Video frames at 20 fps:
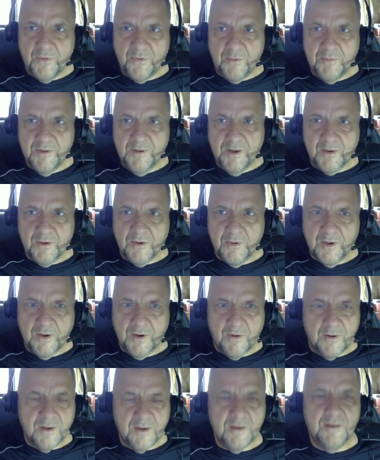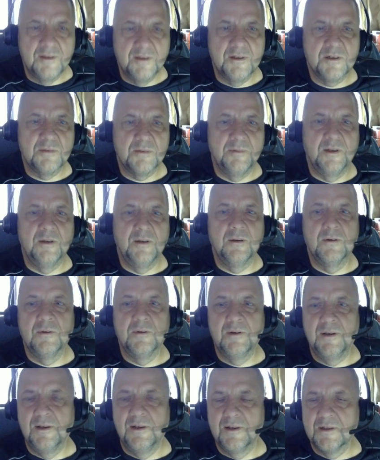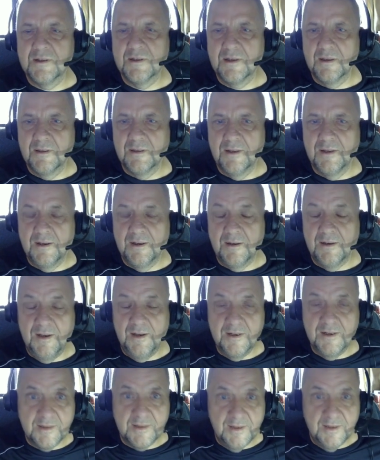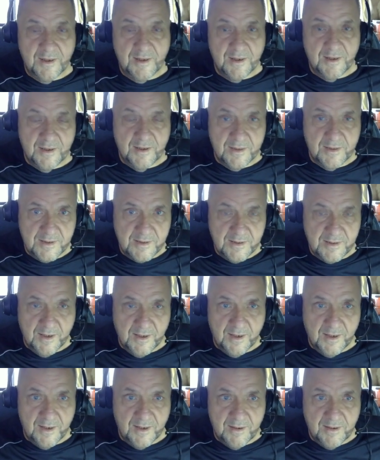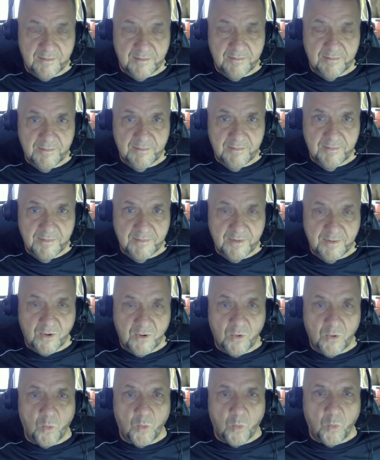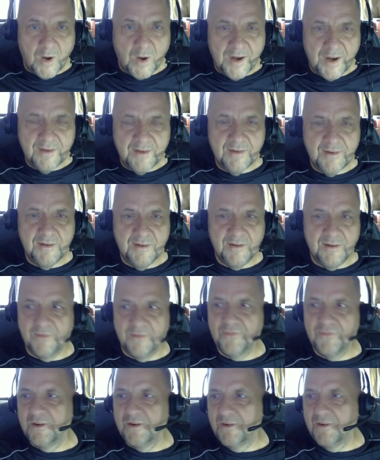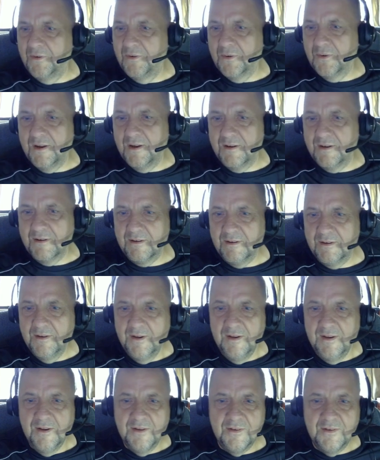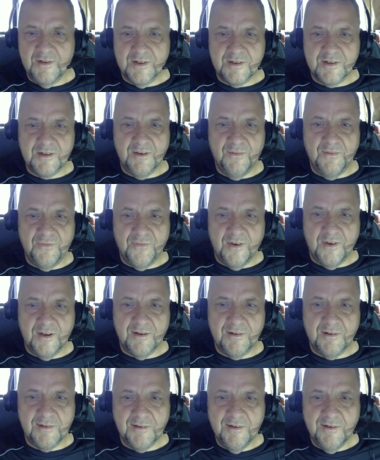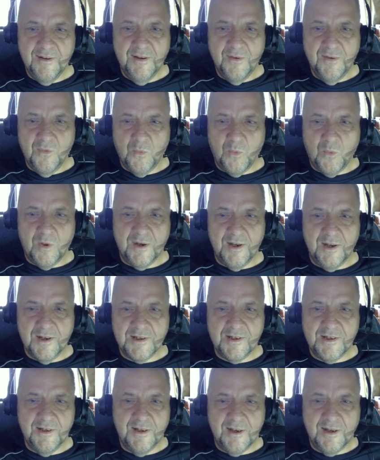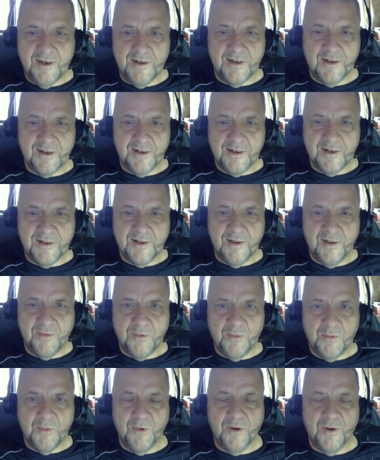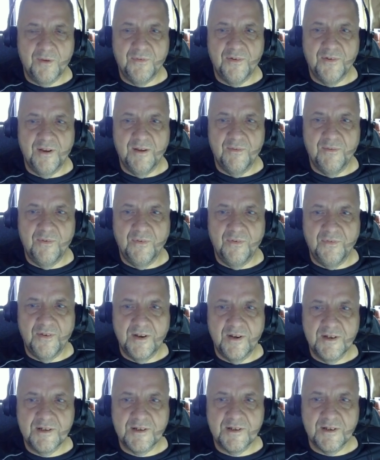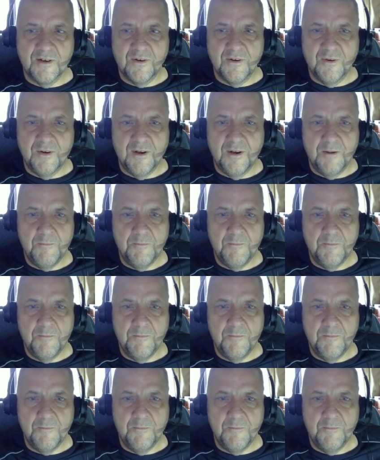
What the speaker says: we are going on in this video is that SD cards are quite different. You can't just find one SD card and that will work for everything. So